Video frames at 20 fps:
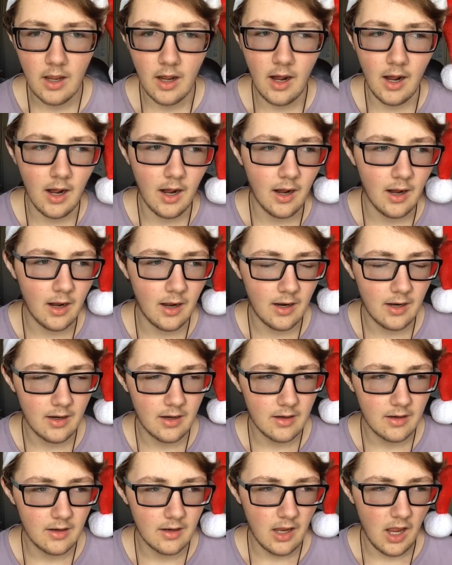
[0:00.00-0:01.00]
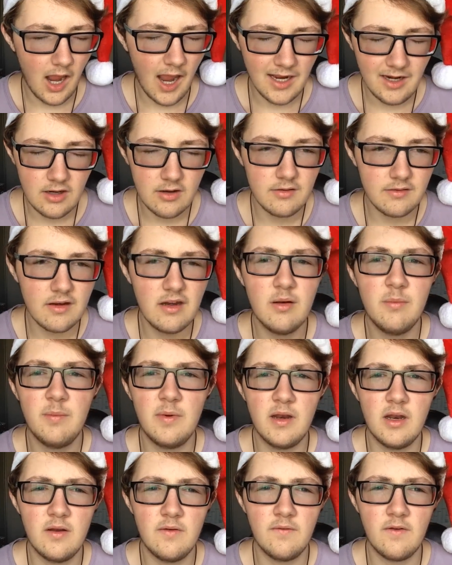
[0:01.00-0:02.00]
I just need a
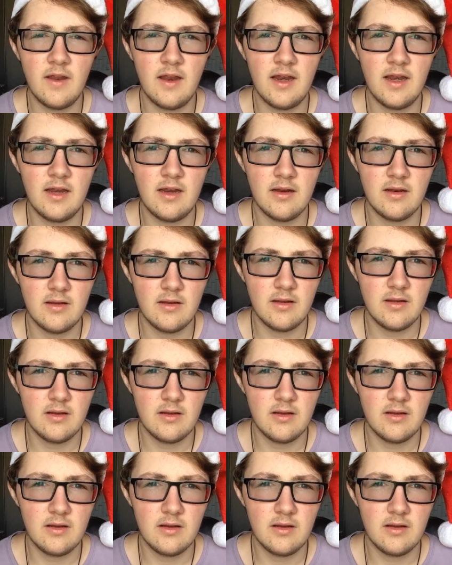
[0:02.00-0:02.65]
bit of a